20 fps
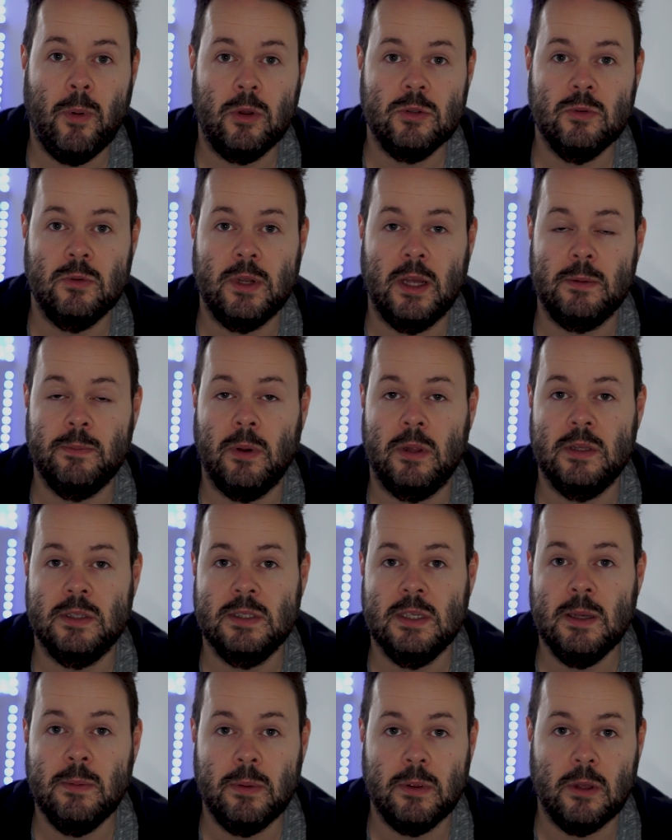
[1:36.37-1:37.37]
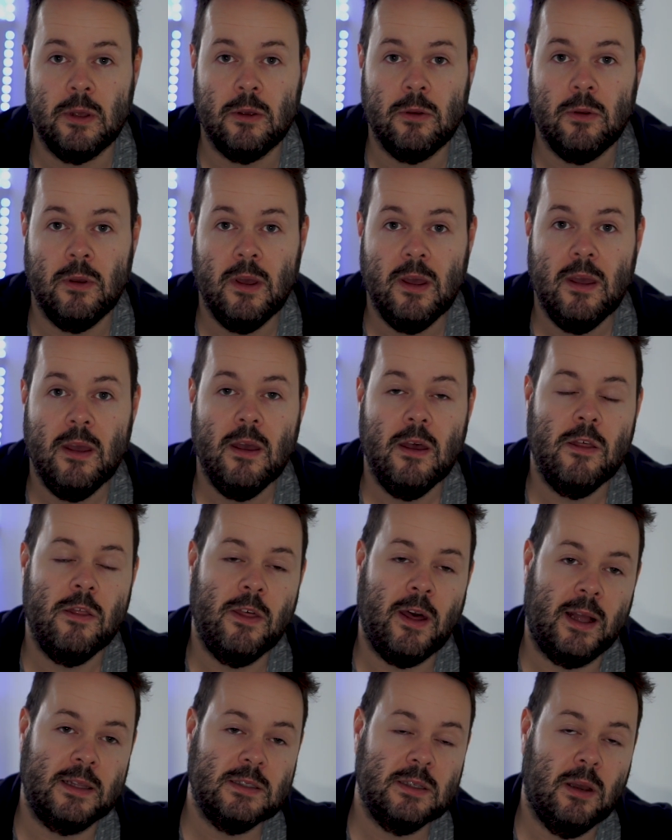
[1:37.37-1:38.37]
bottlenecked by the CPU
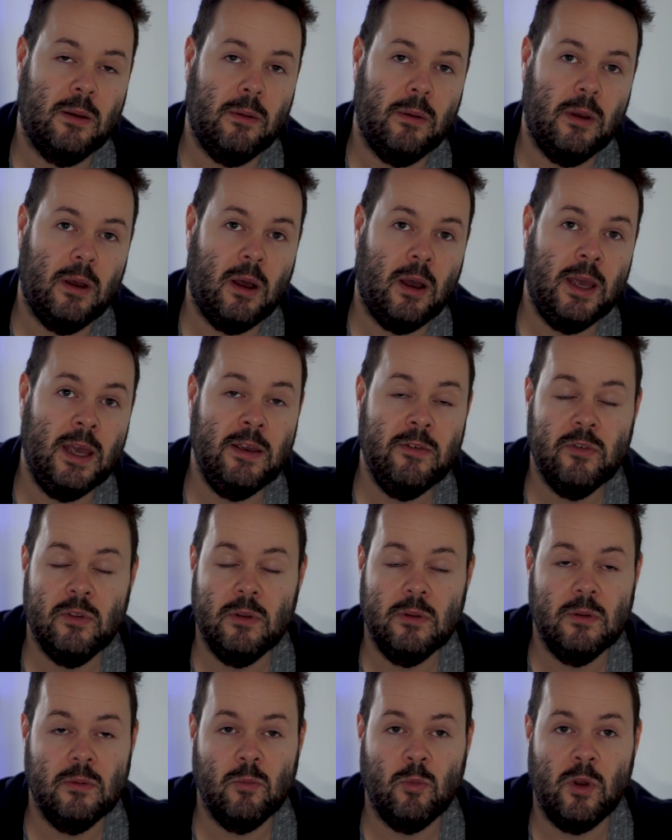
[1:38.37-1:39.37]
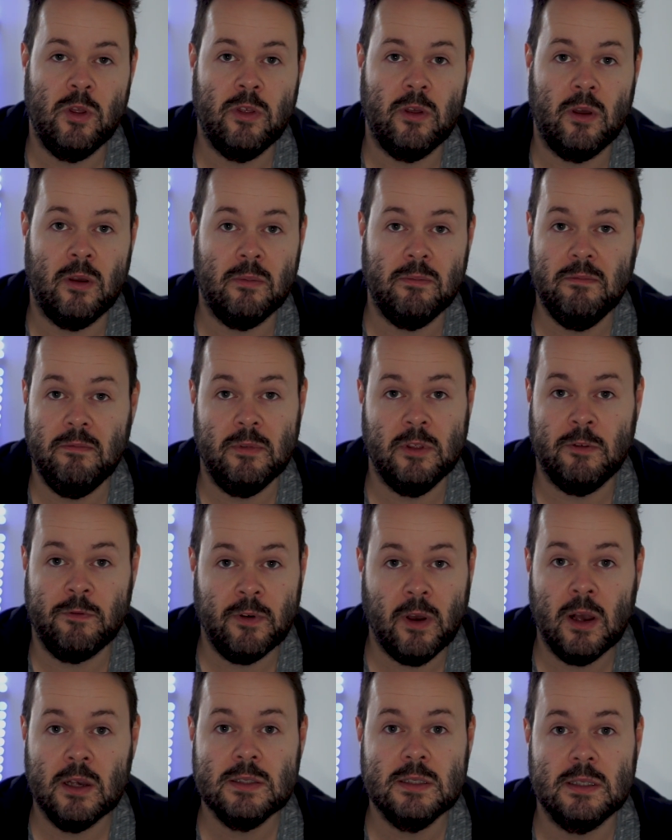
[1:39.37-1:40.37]
that even with the
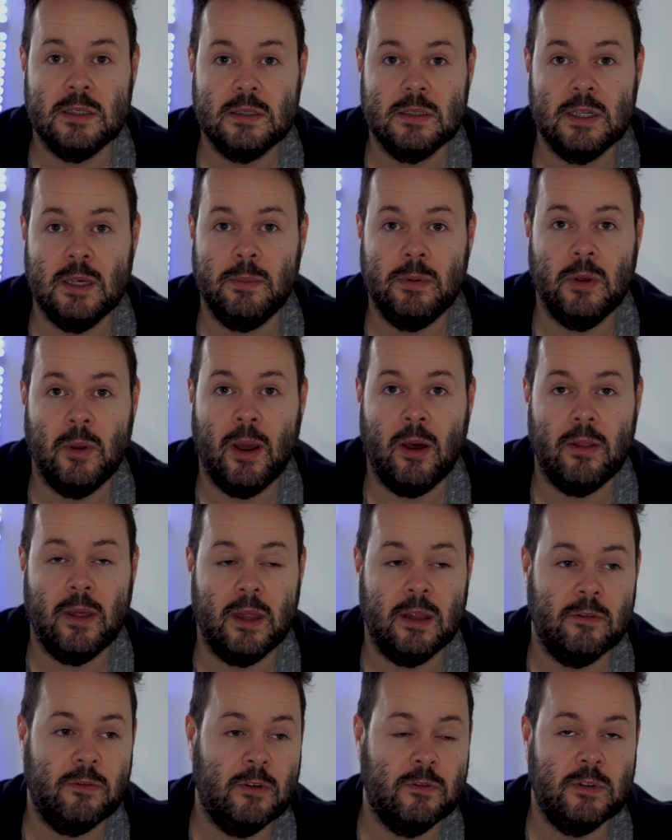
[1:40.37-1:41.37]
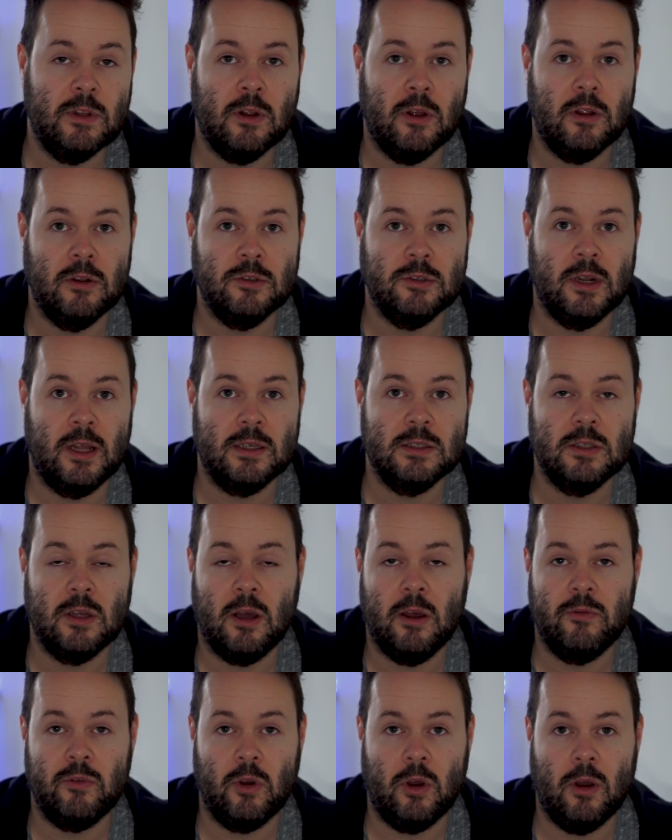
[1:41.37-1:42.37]
fastest CPU out there, the 5900X that
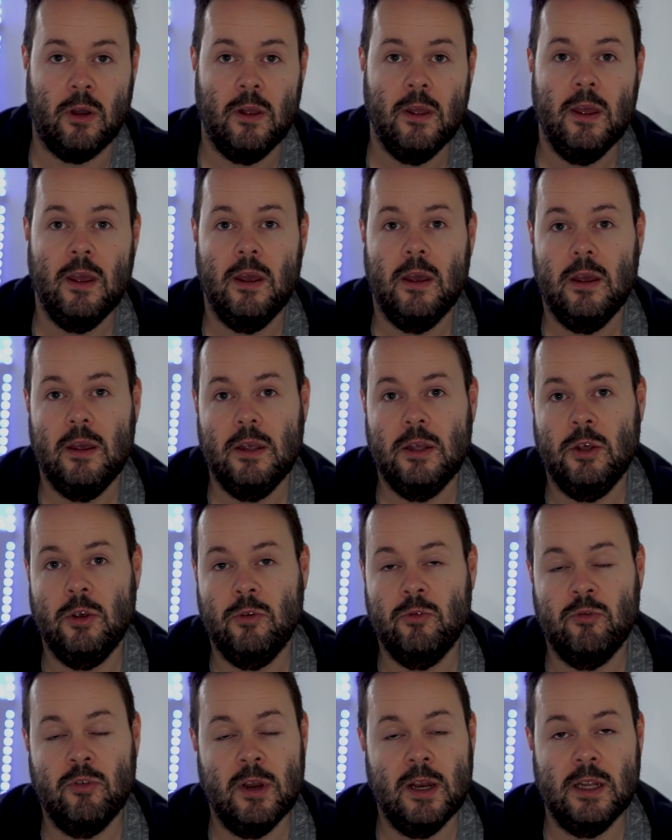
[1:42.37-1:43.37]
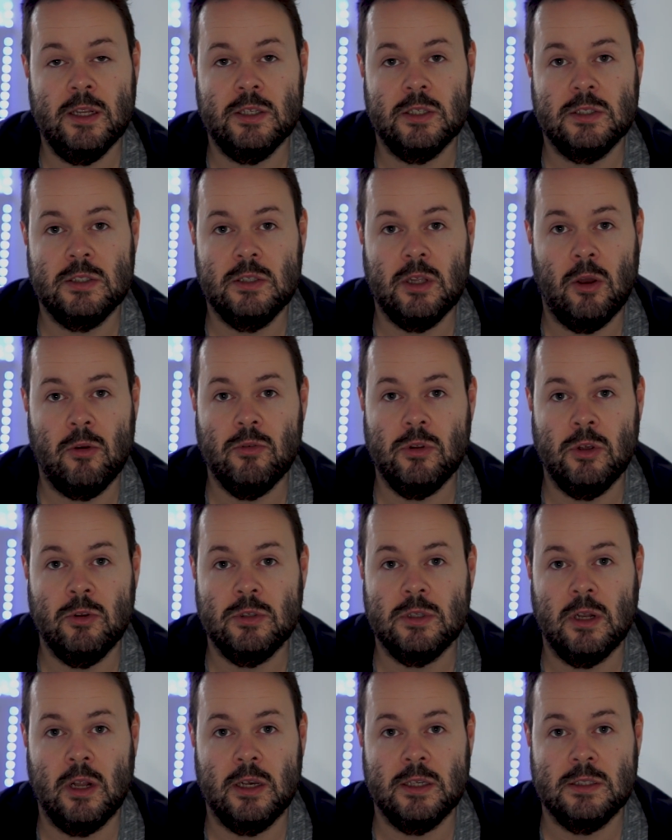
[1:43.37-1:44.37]
I've got, you really just don't
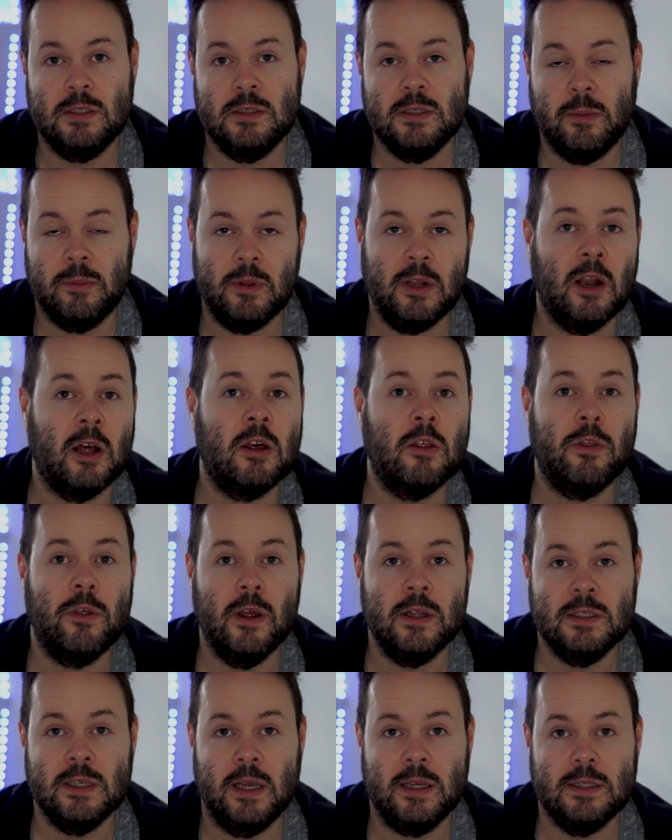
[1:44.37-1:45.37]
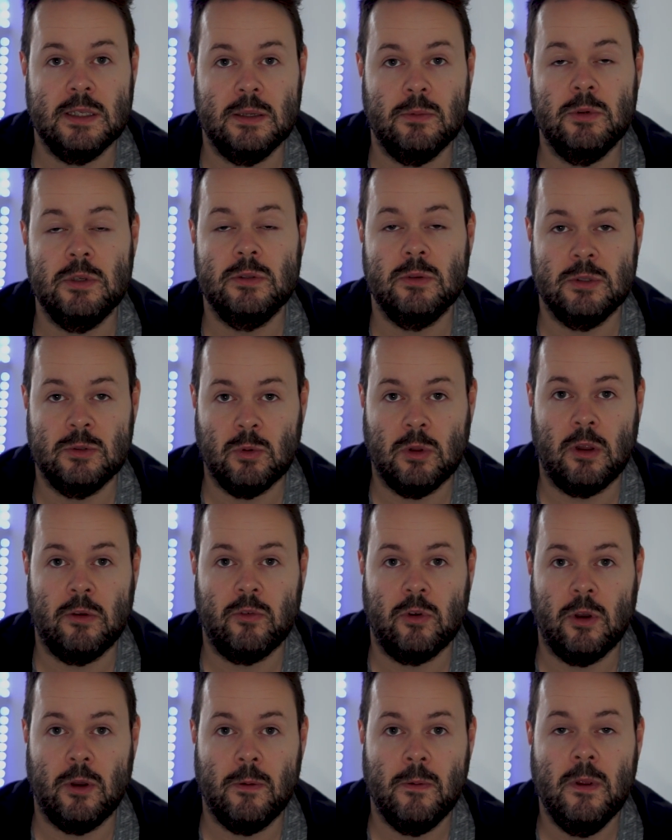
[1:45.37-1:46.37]
utilize something like a 3080, which is what
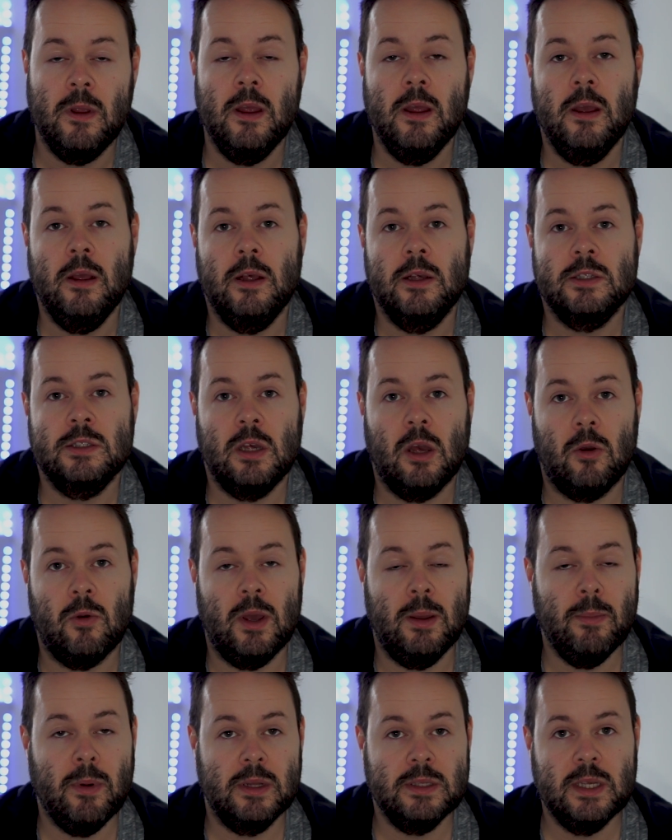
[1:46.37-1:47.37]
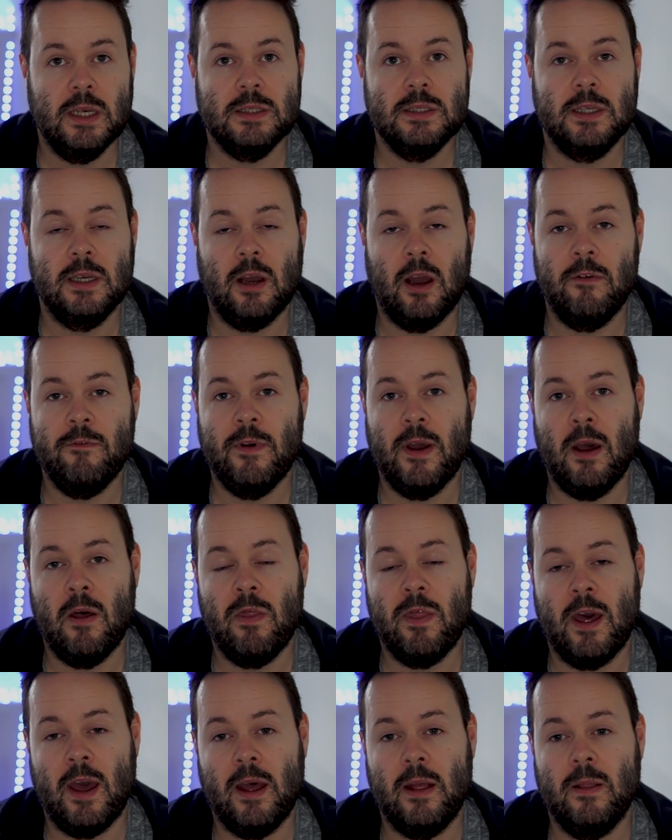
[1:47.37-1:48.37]
I've got. So in my testing, I
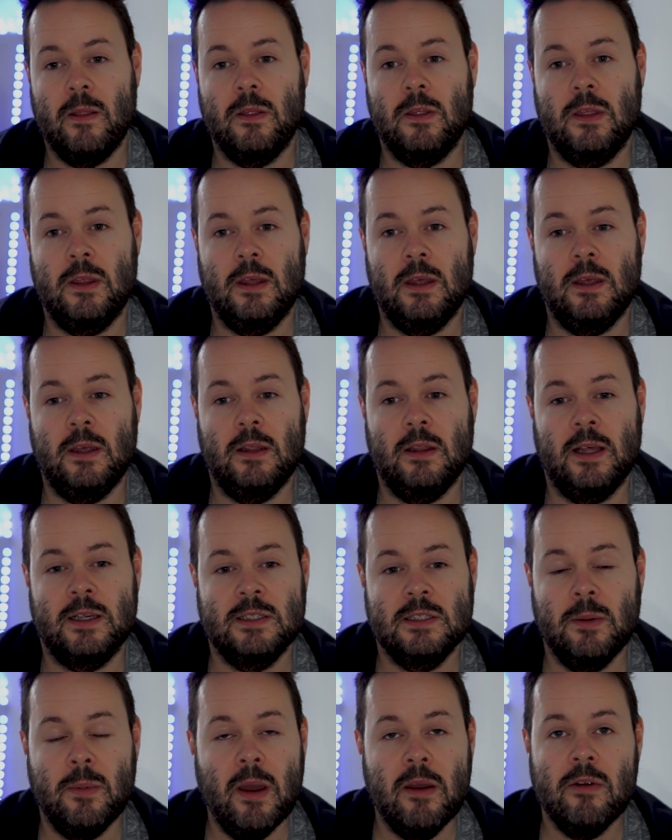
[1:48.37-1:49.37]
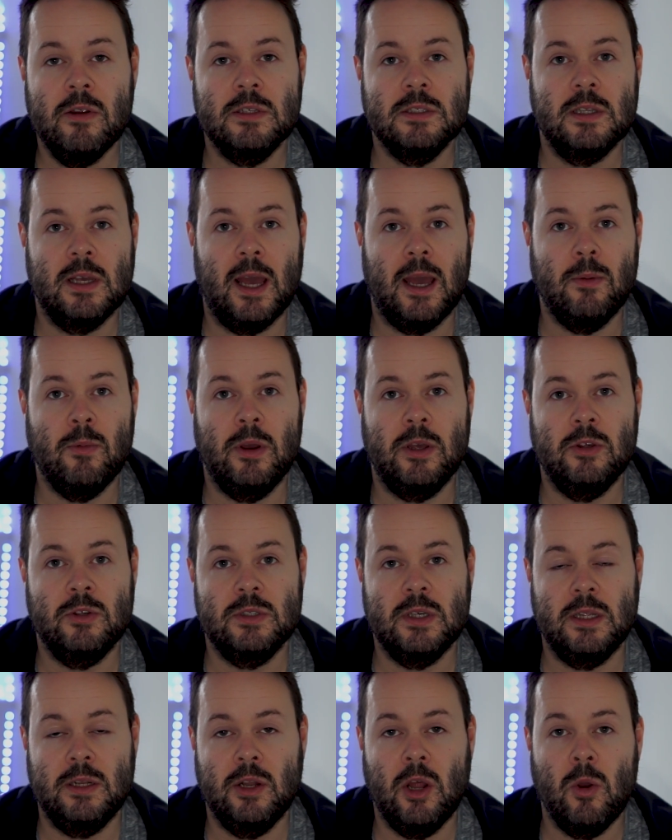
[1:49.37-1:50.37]
found that there's some areas of the game where you
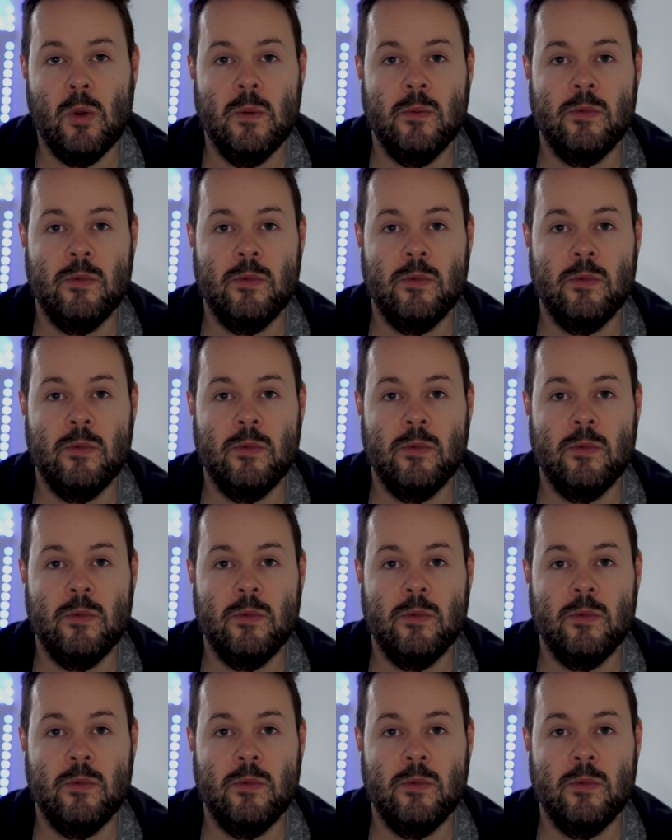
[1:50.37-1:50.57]
see no